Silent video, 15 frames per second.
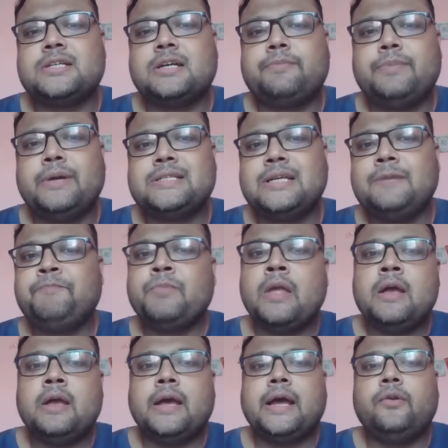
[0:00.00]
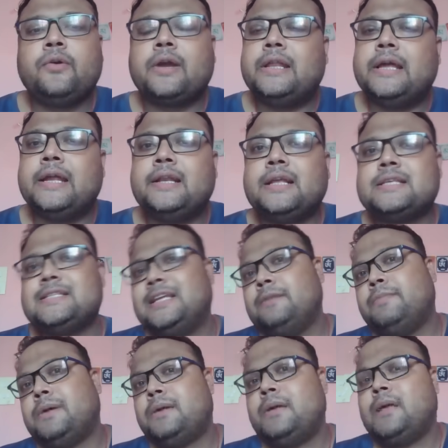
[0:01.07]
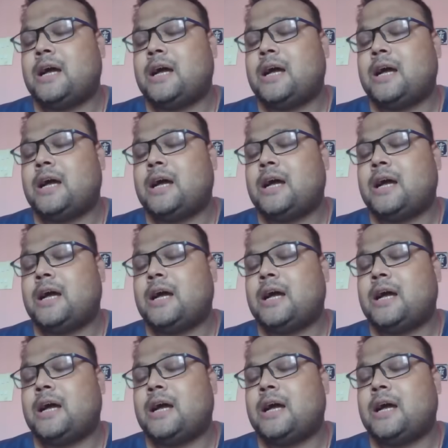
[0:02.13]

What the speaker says: are present, and you can hit the sell button.